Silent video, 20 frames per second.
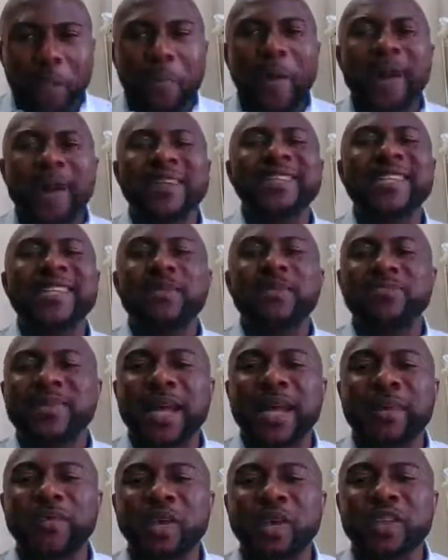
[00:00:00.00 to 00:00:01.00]
But at the same
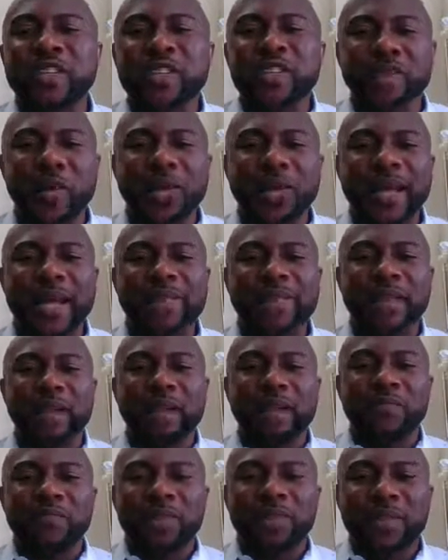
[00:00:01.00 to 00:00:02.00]
time, just know that
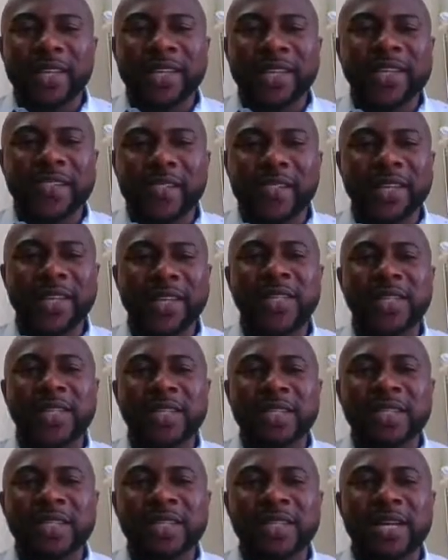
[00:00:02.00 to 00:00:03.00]
this thing
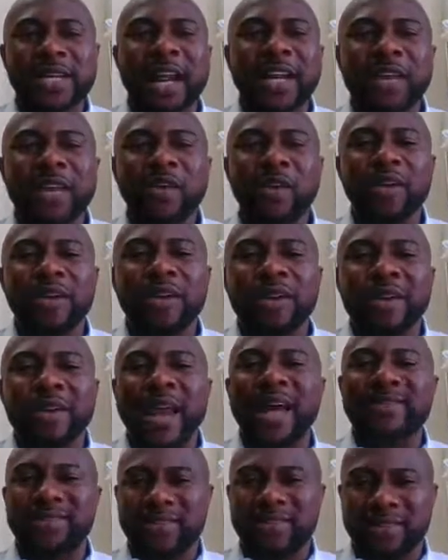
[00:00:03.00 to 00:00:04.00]
shall not
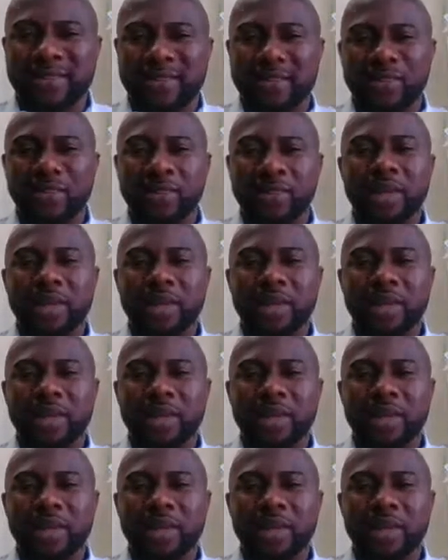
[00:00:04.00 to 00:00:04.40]
last.